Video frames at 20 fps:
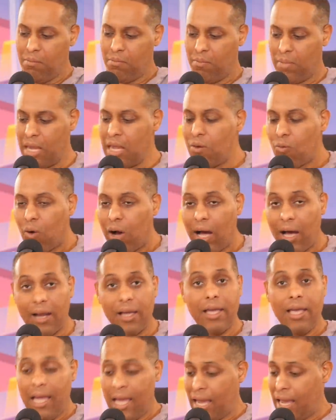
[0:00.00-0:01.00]

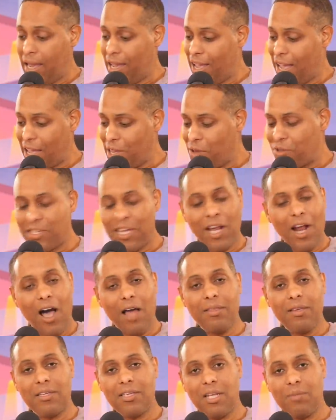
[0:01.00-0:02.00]
meanwhile, and you saying all
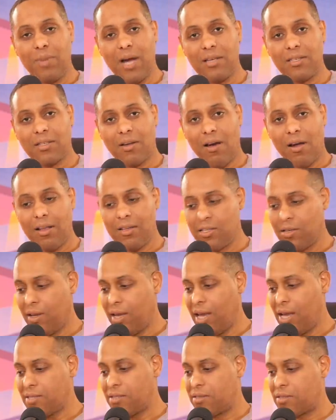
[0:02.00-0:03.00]
this shit about Scarlett
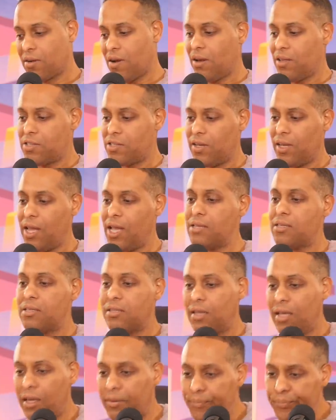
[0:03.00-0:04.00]
Johansson. Scarlett Johansson's
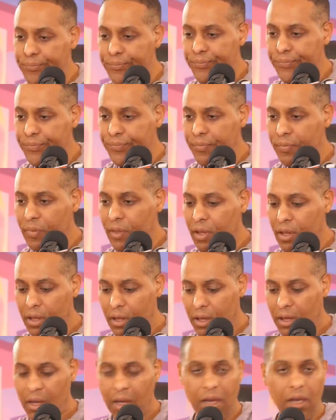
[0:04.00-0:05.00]
like,
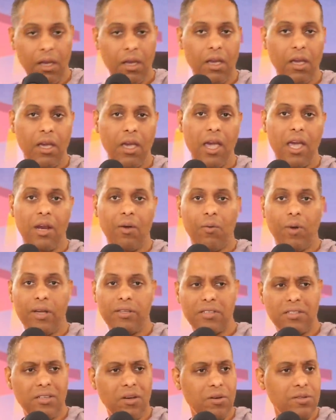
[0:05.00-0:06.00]

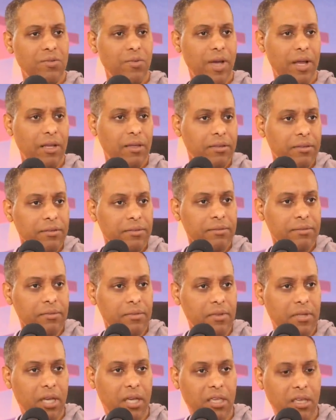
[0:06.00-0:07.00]
anyways, the toast ready?
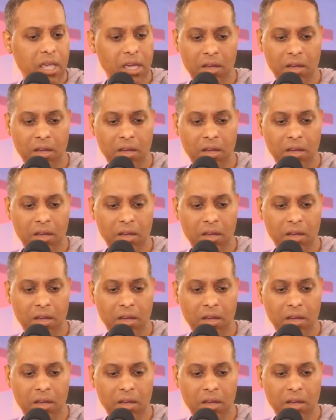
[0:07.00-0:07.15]
Yeah.